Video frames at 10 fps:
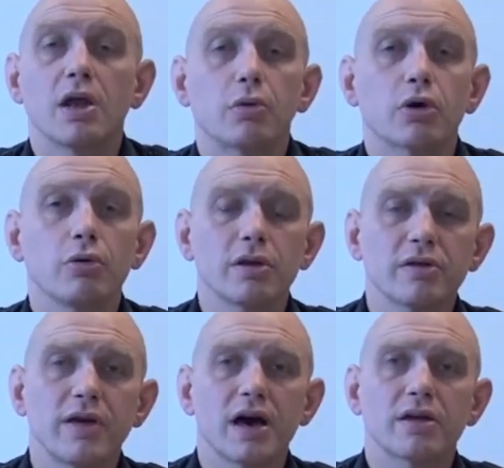and we'll go
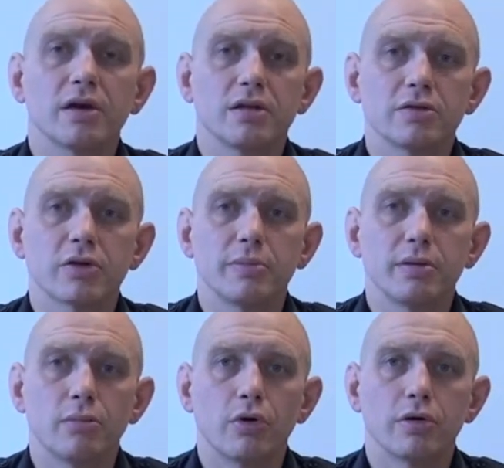into that a little
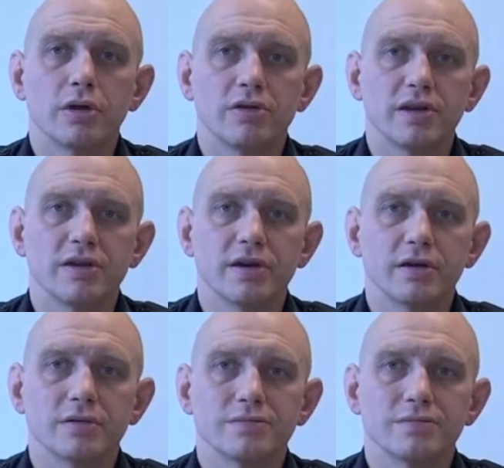bit more in detail.